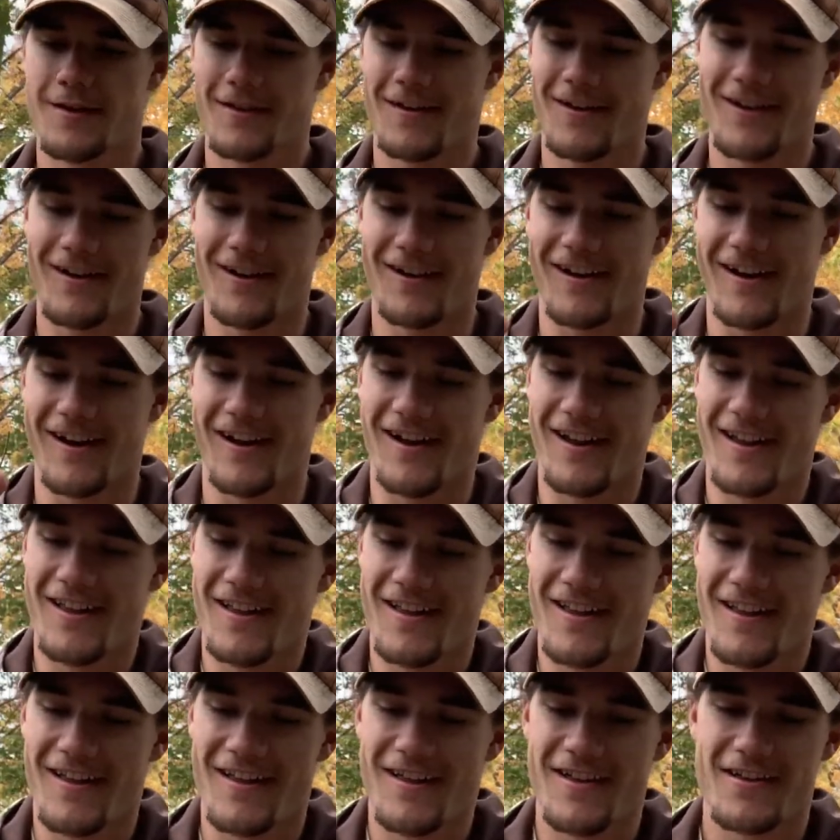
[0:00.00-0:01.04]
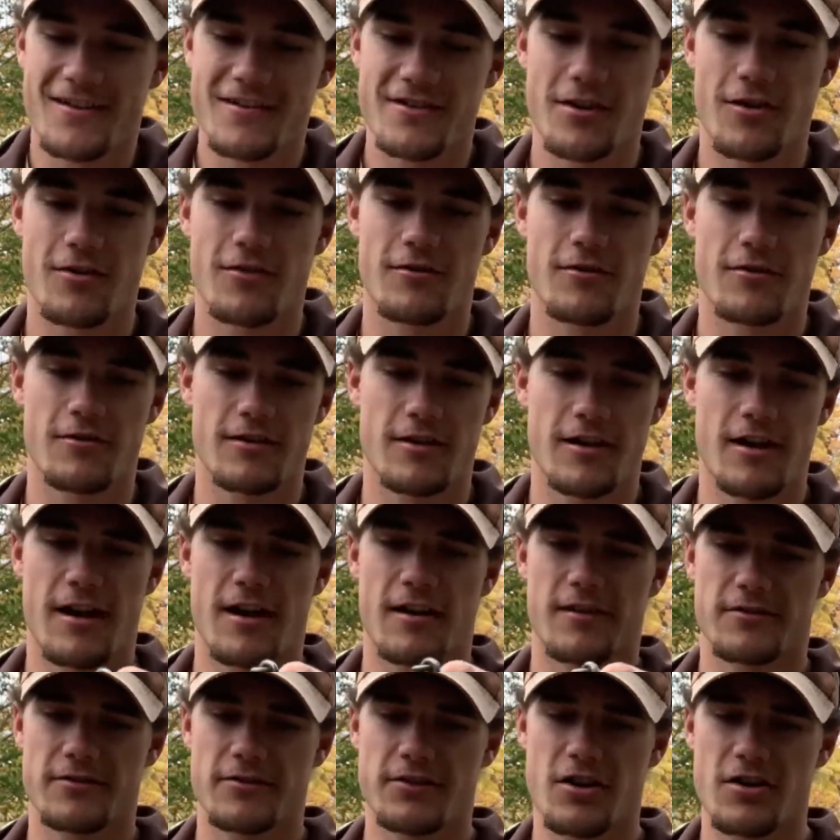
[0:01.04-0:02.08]
All right, so
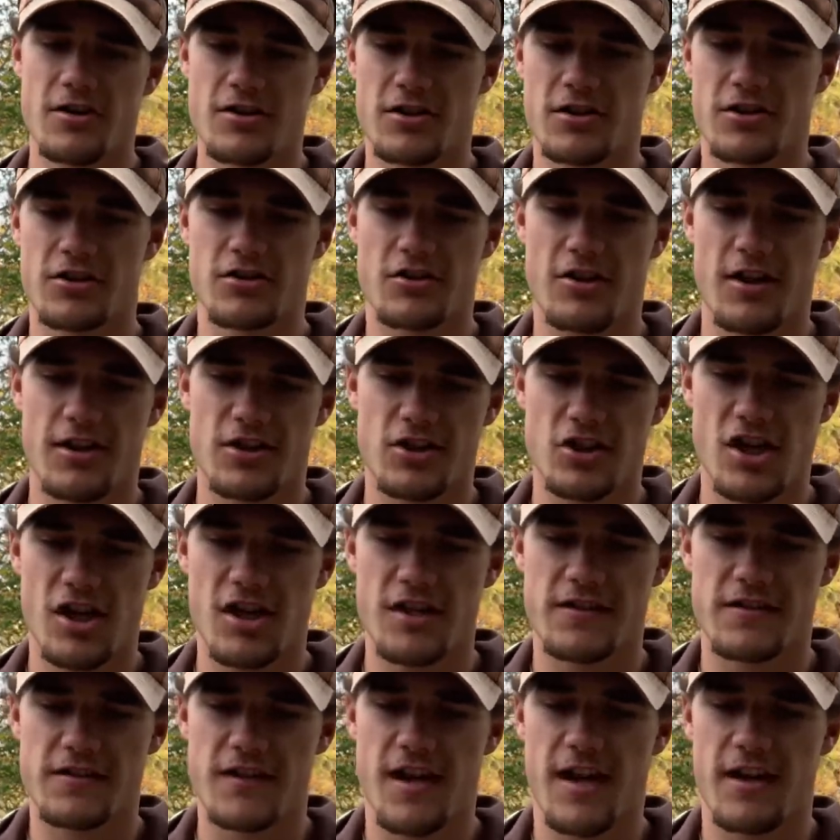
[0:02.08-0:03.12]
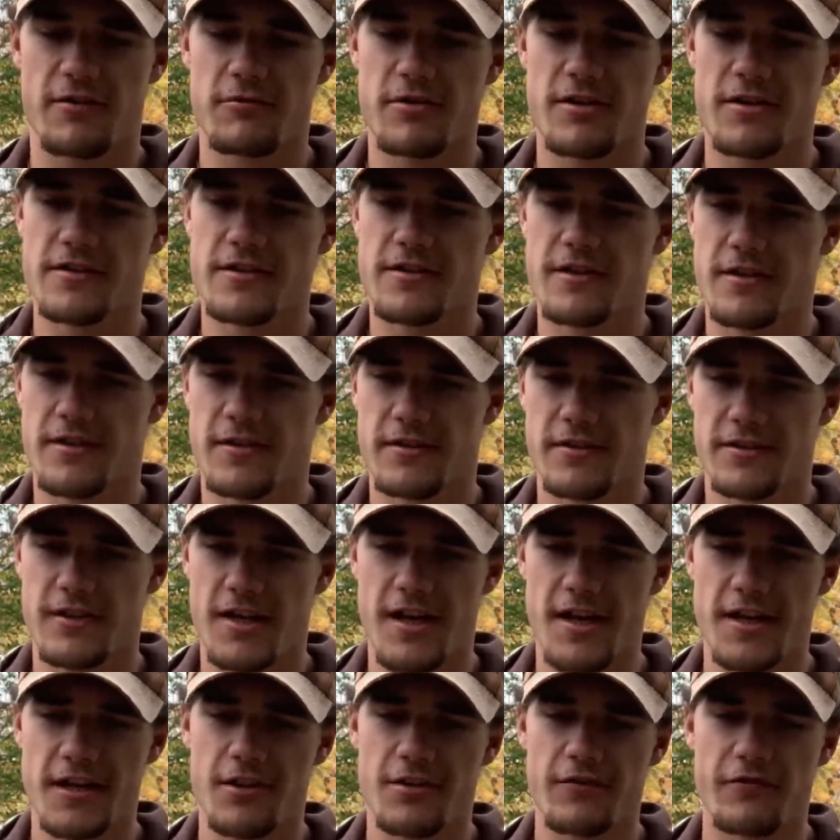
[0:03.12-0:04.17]
turn your chain sideways,
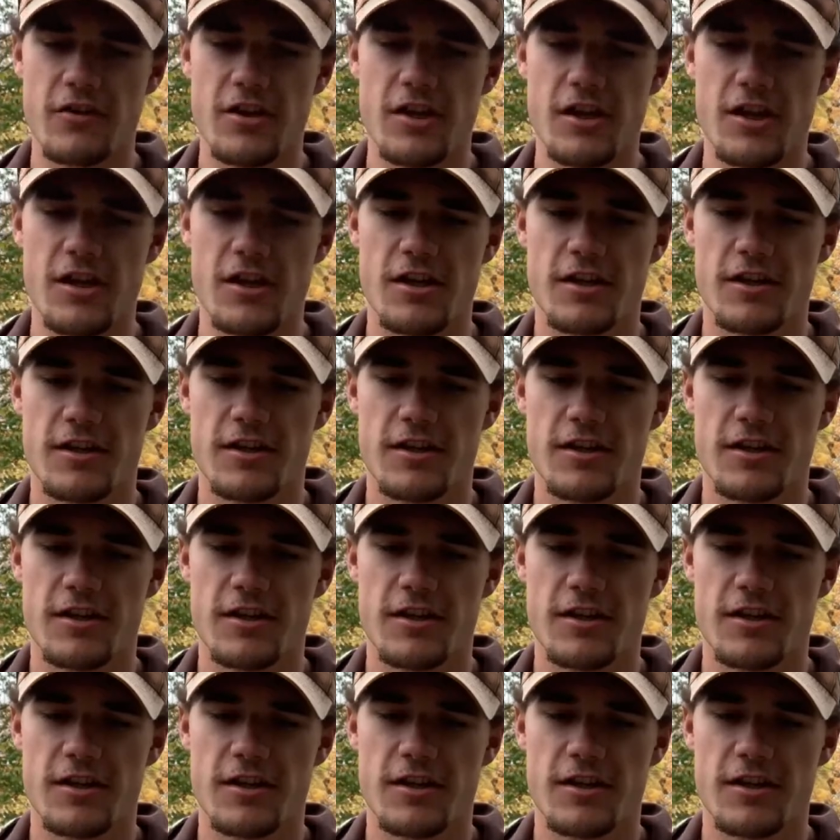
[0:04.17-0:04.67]
take your V,